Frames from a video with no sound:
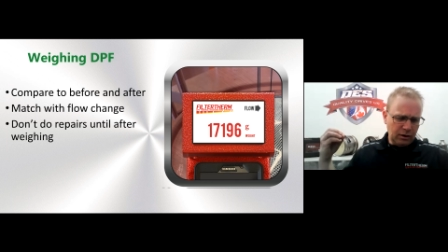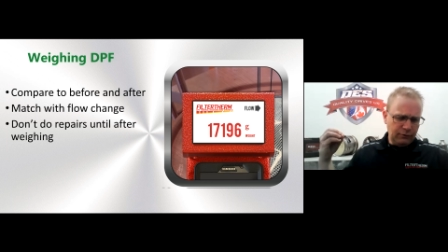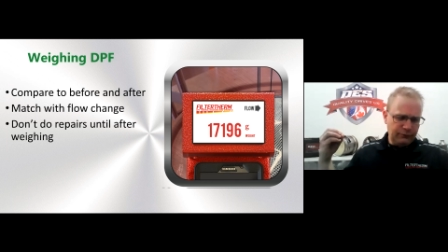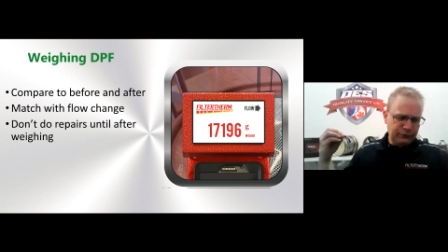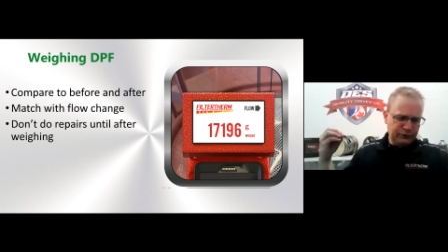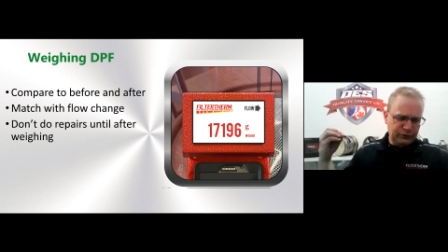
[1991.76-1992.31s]

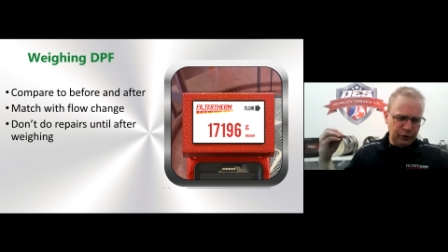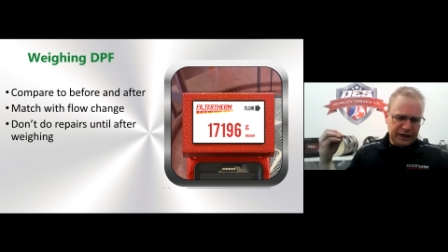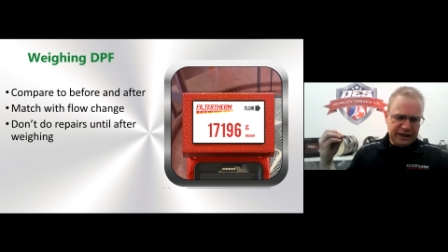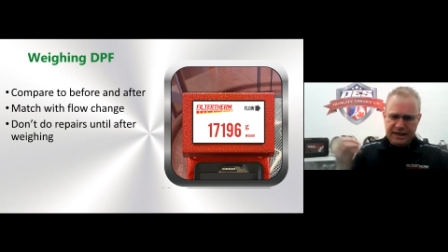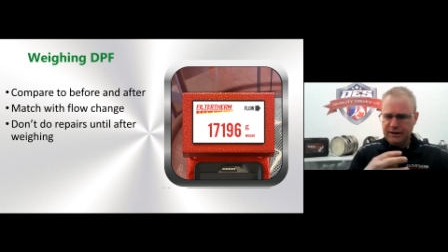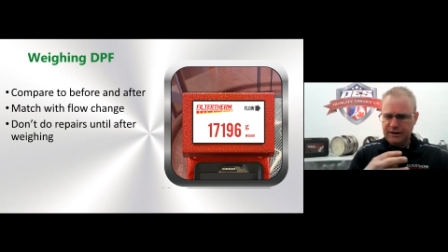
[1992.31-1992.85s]
soot
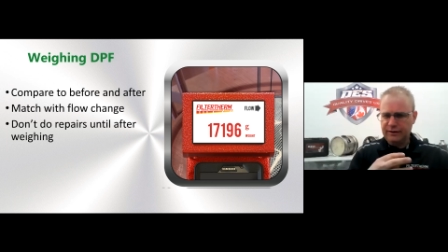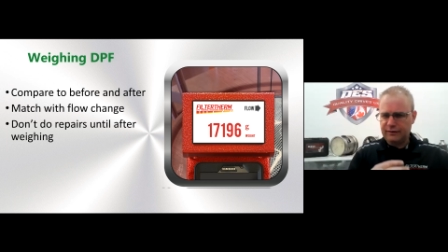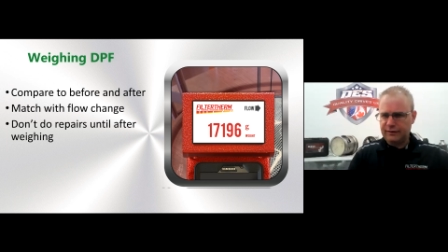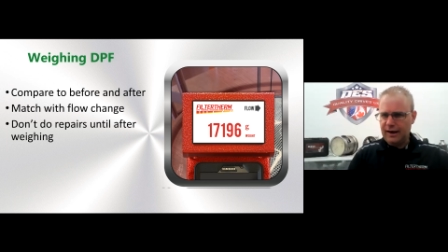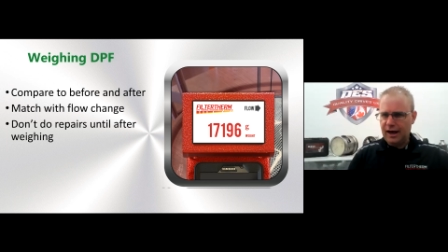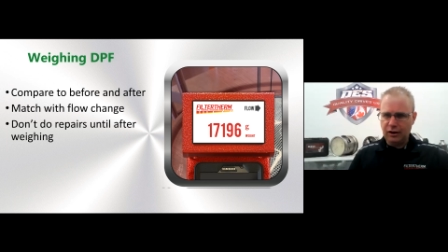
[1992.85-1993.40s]
into the
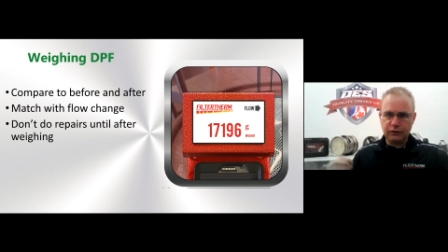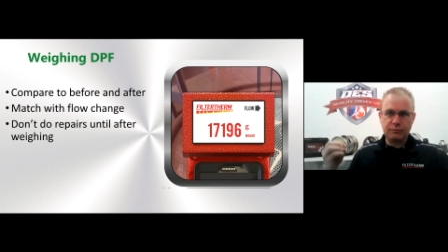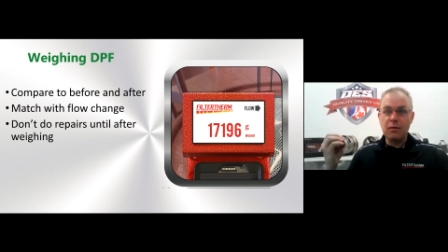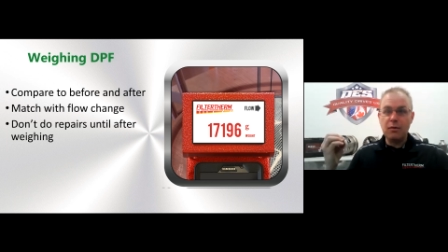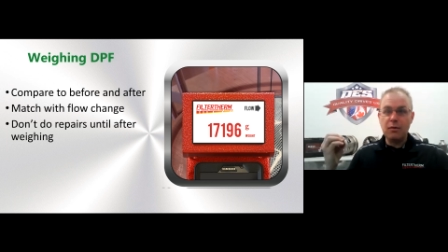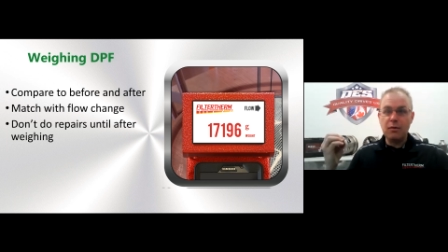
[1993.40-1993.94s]
cells,
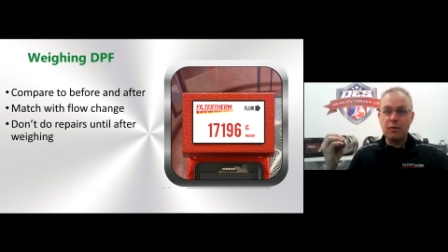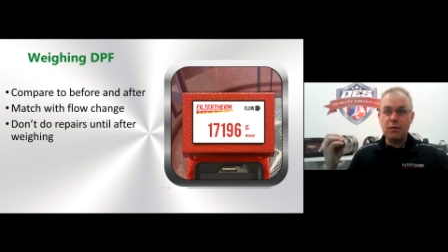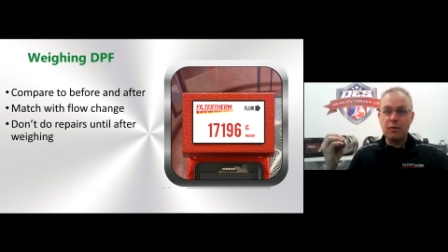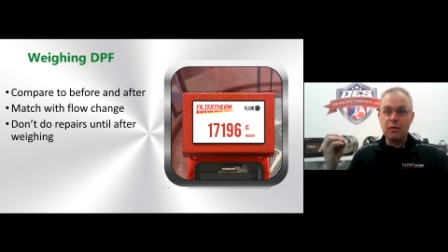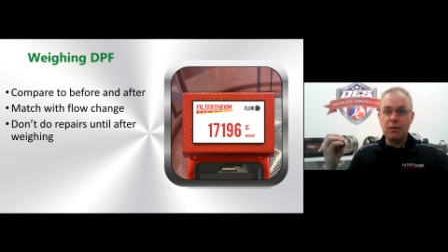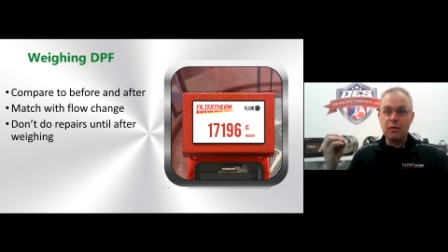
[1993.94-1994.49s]
most
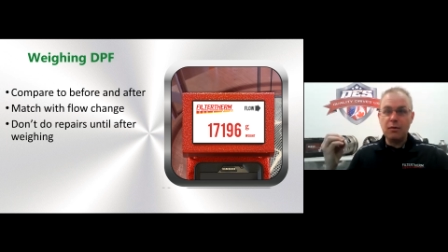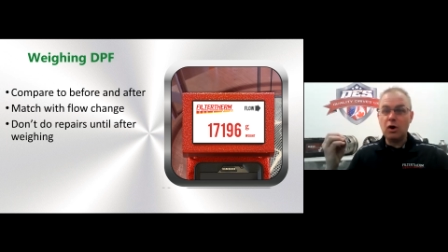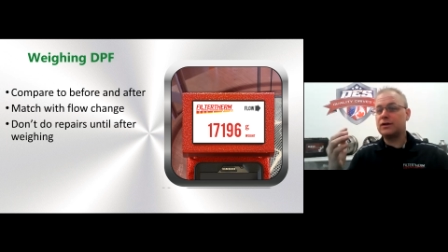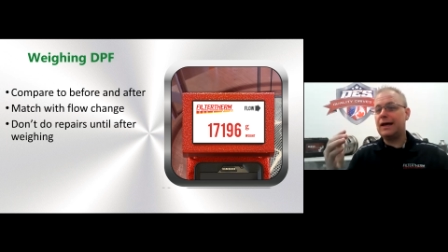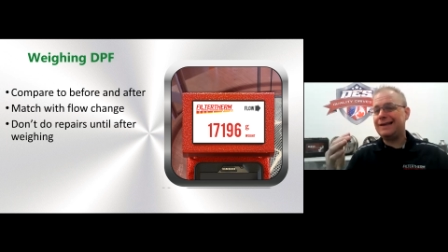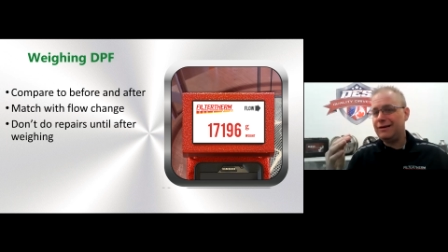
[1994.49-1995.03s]
likely from
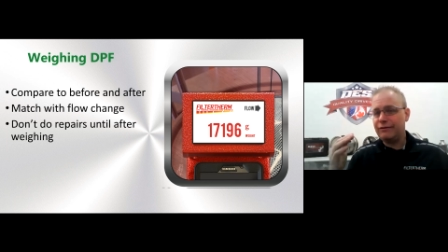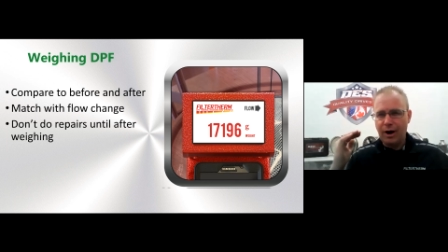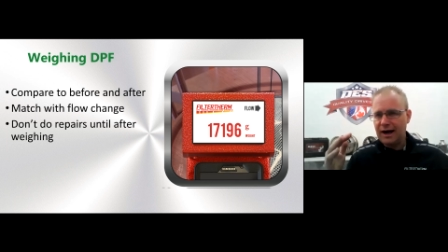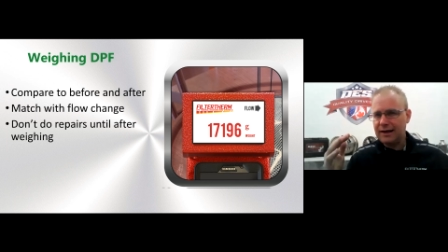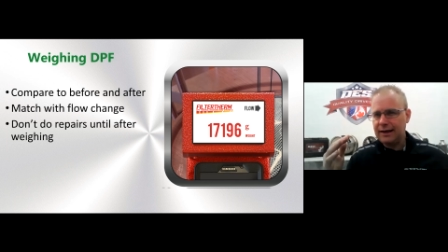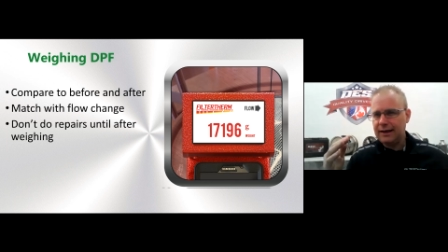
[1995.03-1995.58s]
idling
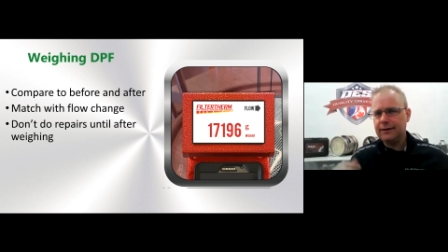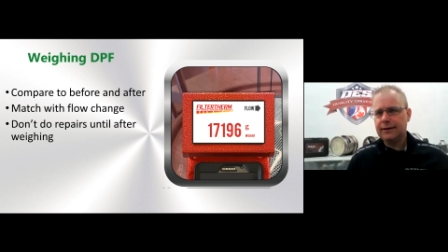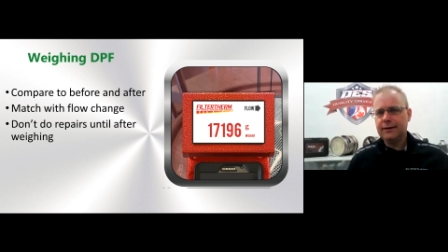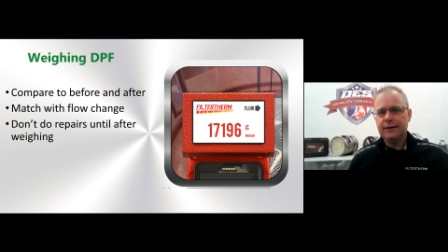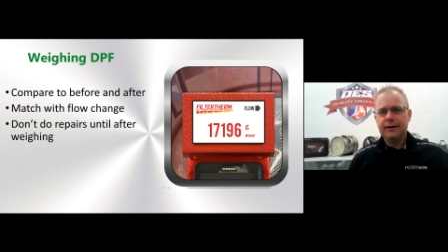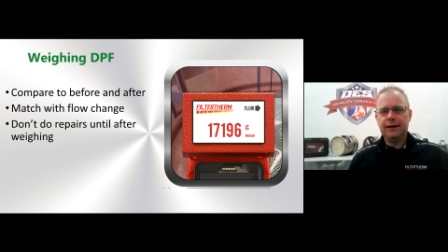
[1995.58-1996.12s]

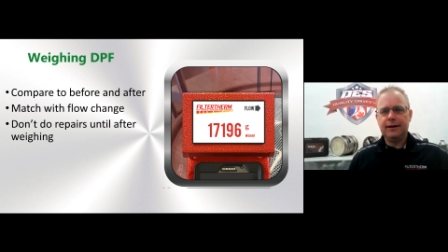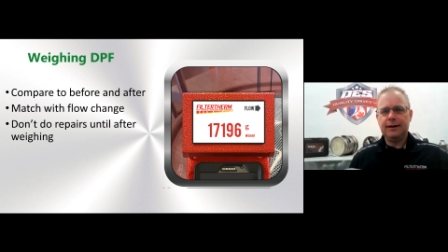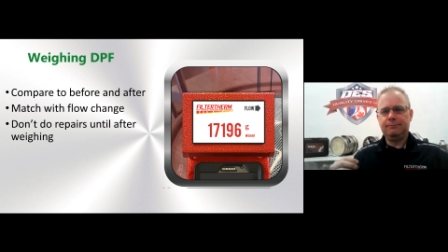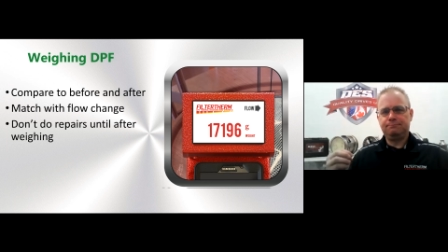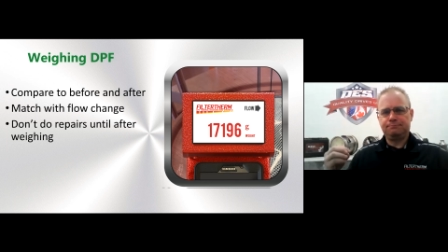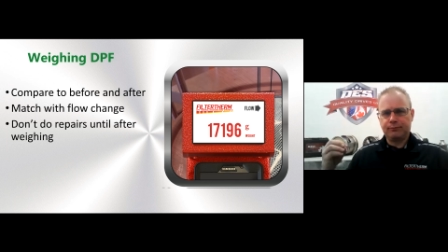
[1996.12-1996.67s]

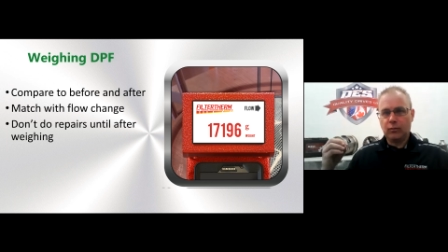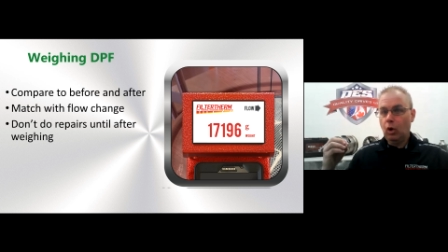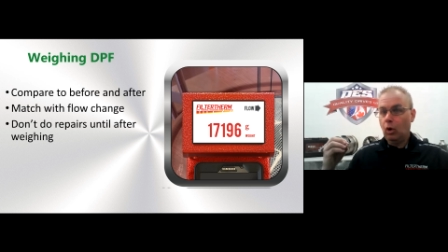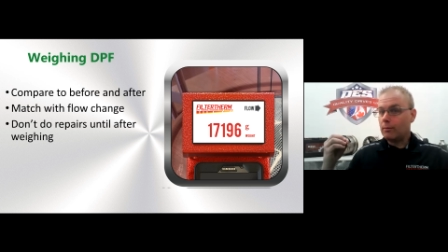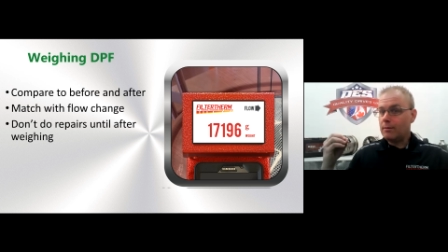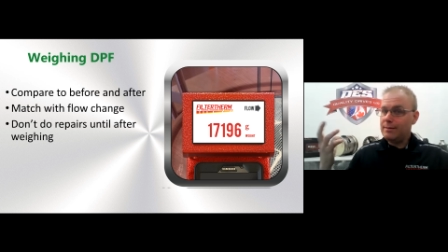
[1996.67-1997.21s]
or
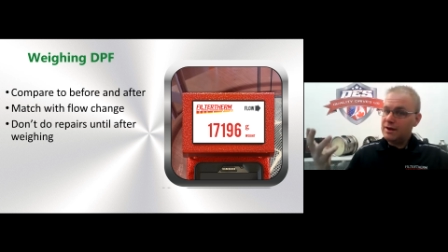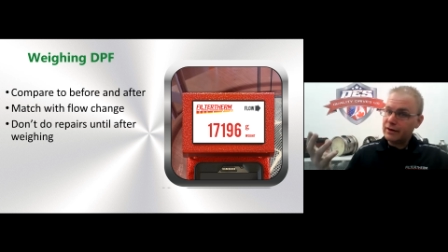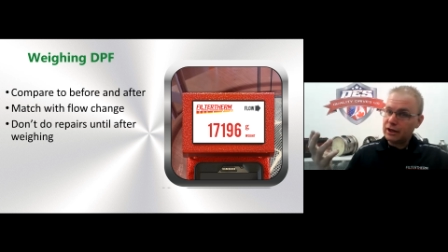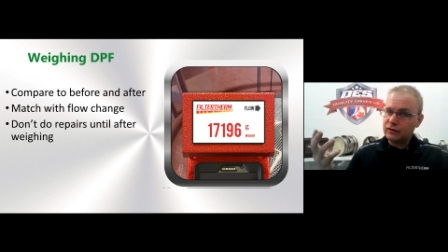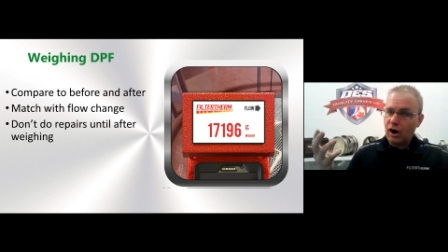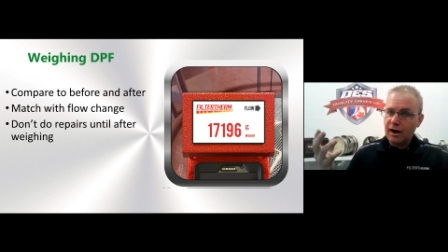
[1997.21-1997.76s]
maybe even
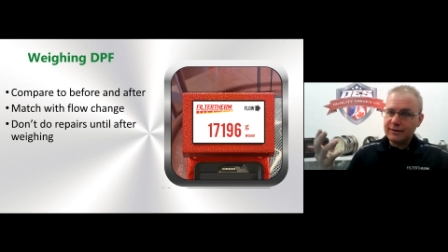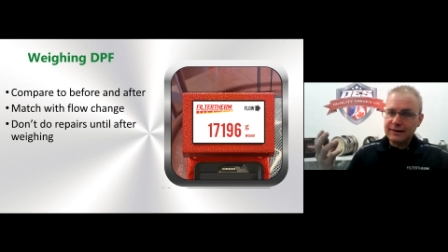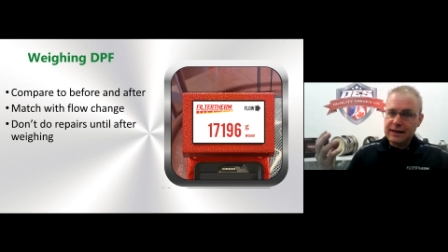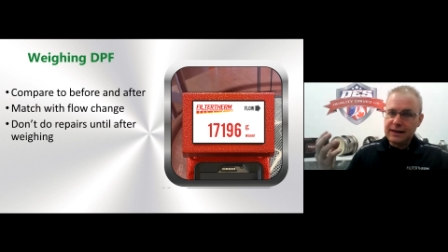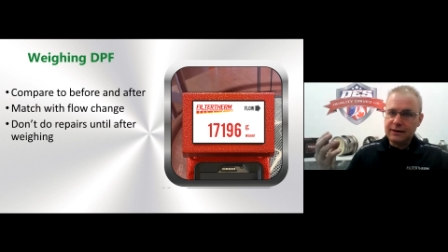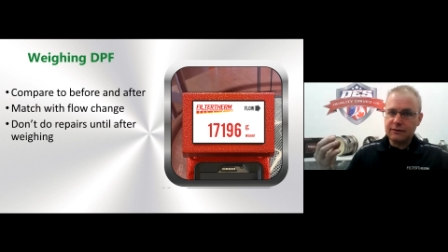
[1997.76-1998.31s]
exhaust
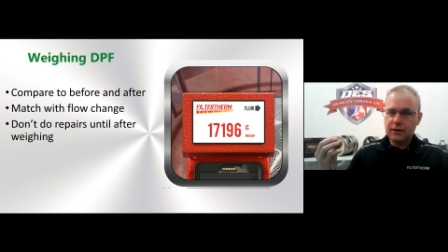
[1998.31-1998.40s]
leaks.